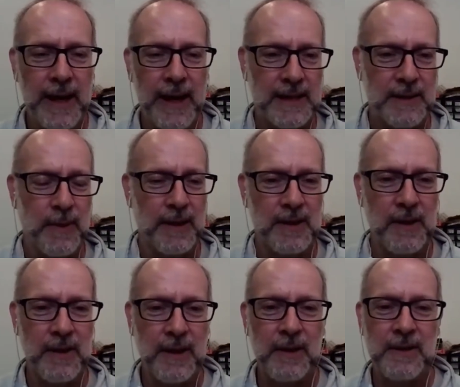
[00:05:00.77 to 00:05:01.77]
yes. Well, so it
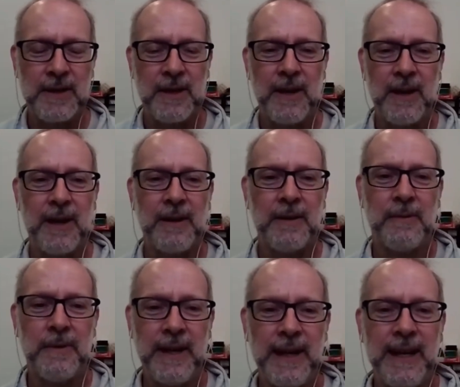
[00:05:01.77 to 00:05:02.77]
looks
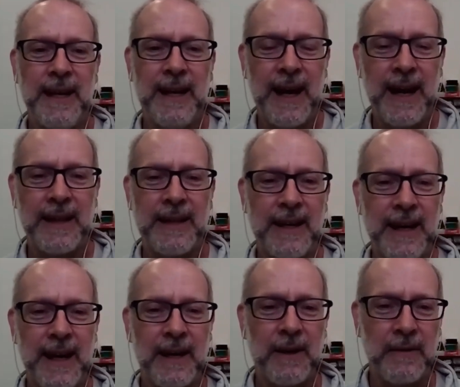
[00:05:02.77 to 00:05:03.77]
really like the
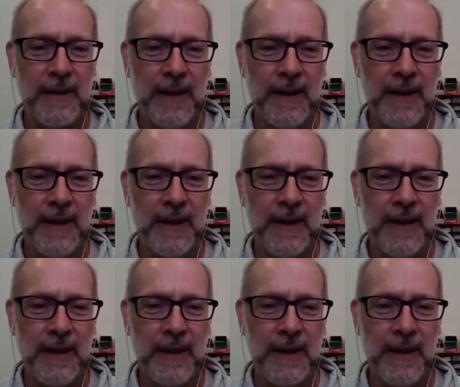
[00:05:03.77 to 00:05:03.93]
kind of